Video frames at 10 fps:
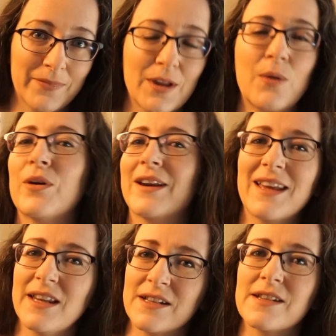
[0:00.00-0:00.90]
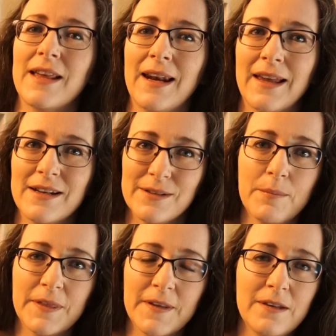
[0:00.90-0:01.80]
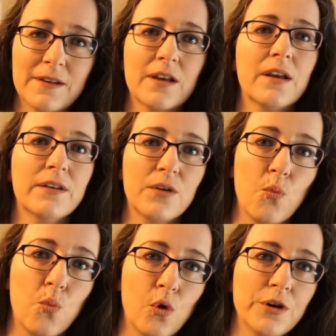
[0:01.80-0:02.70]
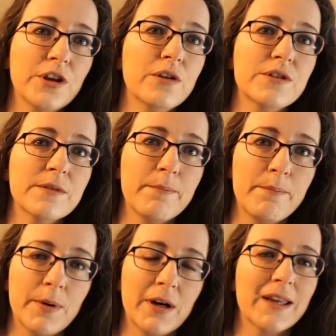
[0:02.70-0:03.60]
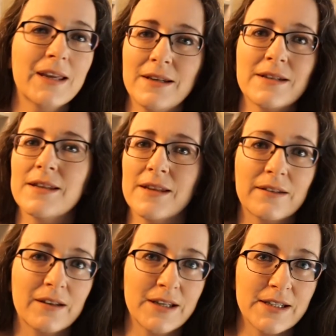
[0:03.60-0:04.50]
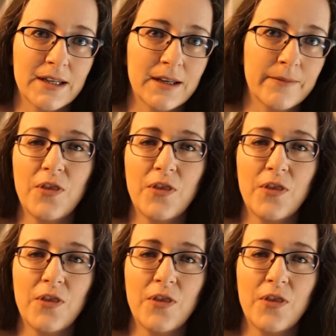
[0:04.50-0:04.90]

And we're going to get into that later. But these guys want you to buy into this idea.